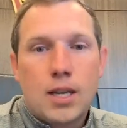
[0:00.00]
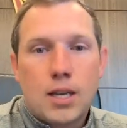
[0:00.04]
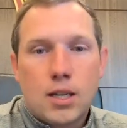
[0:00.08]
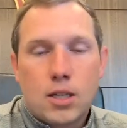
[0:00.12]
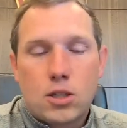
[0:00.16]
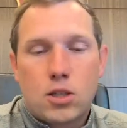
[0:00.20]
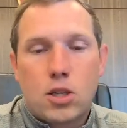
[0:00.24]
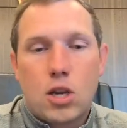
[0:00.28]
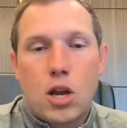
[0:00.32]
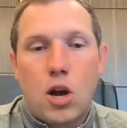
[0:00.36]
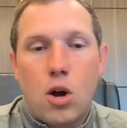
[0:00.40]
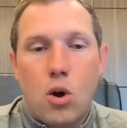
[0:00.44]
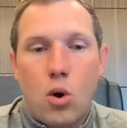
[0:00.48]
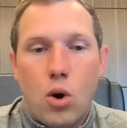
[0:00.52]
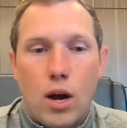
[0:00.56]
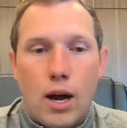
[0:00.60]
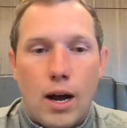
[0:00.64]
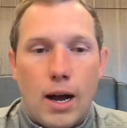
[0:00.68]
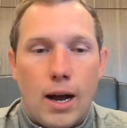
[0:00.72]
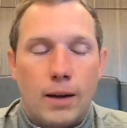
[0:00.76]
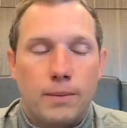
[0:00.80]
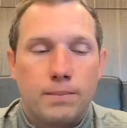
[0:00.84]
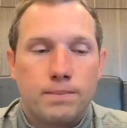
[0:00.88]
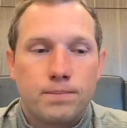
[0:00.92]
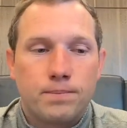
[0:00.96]

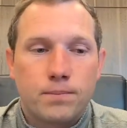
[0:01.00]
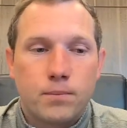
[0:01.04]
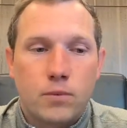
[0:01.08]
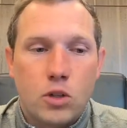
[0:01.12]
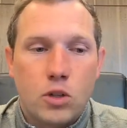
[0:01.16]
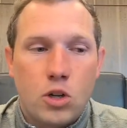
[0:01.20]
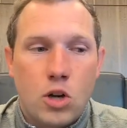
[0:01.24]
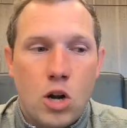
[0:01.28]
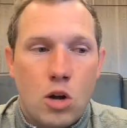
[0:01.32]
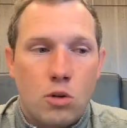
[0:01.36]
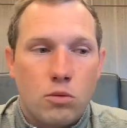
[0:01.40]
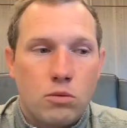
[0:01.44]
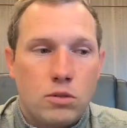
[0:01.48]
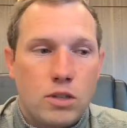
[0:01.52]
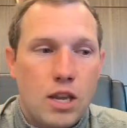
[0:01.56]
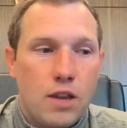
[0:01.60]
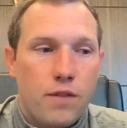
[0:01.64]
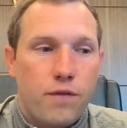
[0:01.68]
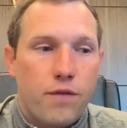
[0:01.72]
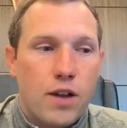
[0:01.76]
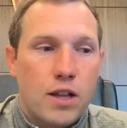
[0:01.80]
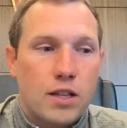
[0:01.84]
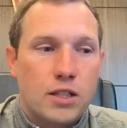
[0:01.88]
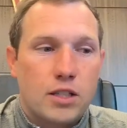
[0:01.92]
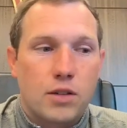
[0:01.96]
So, you know,
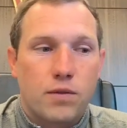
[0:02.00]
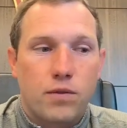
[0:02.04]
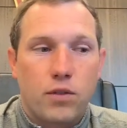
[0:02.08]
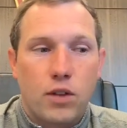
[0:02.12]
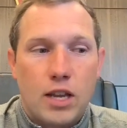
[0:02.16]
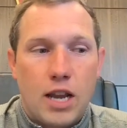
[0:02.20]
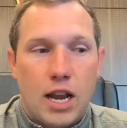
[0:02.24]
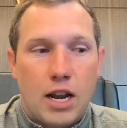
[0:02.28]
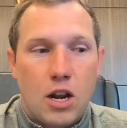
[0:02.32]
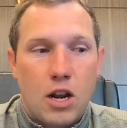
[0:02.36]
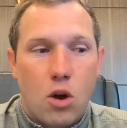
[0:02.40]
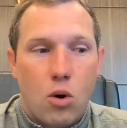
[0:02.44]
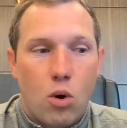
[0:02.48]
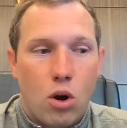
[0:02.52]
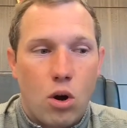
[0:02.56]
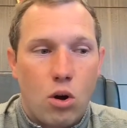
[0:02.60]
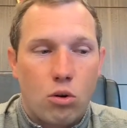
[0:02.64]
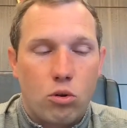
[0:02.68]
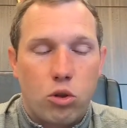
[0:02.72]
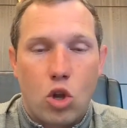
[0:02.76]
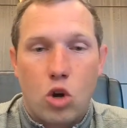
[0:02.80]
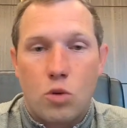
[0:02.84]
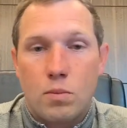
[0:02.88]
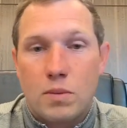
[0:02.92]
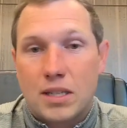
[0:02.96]
defensively, I know
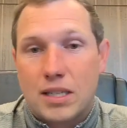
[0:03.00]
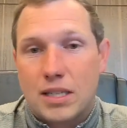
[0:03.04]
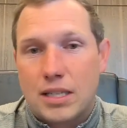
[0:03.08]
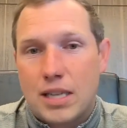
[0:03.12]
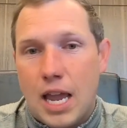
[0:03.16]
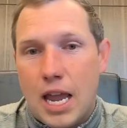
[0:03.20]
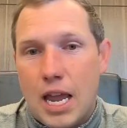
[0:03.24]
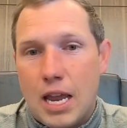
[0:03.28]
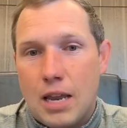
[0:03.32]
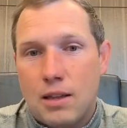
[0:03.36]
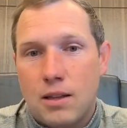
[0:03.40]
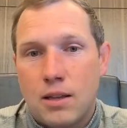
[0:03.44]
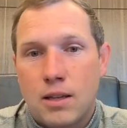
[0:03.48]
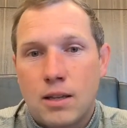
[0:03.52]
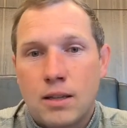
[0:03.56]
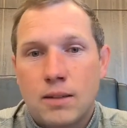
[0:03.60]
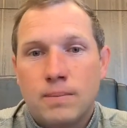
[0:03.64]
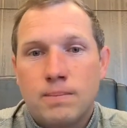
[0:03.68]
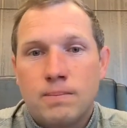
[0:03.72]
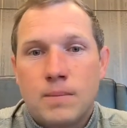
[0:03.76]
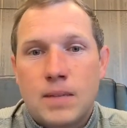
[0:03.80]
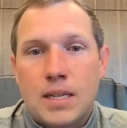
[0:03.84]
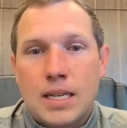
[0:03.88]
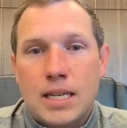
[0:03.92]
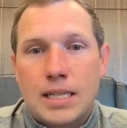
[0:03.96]
Oklahoma State
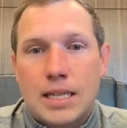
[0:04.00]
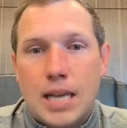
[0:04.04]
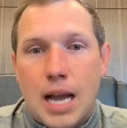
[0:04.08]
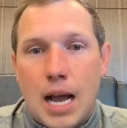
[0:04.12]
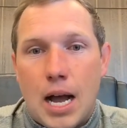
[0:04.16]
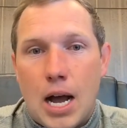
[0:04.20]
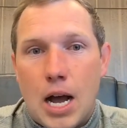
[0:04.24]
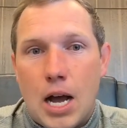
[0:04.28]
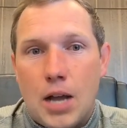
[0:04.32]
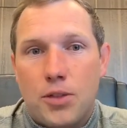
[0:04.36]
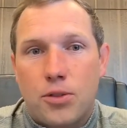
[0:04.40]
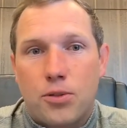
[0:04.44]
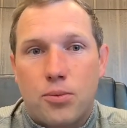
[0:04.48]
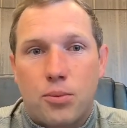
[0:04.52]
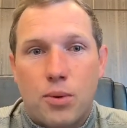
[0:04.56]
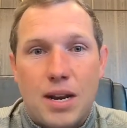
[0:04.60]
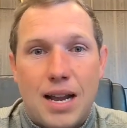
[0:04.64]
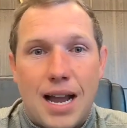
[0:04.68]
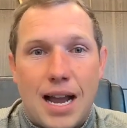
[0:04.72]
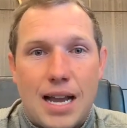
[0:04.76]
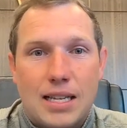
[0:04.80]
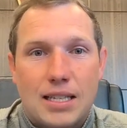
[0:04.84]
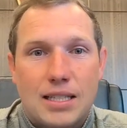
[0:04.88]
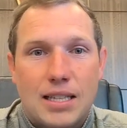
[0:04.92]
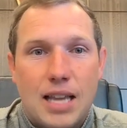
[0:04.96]
is odd 3
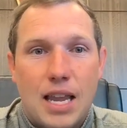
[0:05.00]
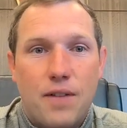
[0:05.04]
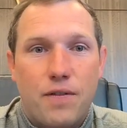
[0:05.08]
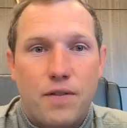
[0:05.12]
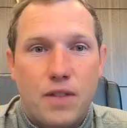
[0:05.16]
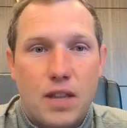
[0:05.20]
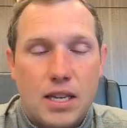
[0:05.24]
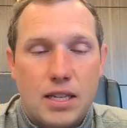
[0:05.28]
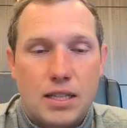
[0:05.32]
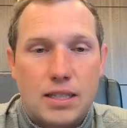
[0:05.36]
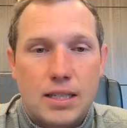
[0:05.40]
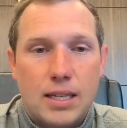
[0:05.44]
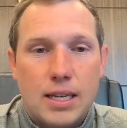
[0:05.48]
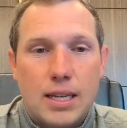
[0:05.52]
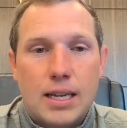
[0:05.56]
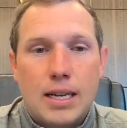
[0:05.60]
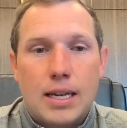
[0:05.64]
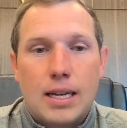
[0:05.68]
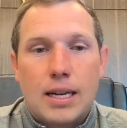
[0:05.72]
high safeties.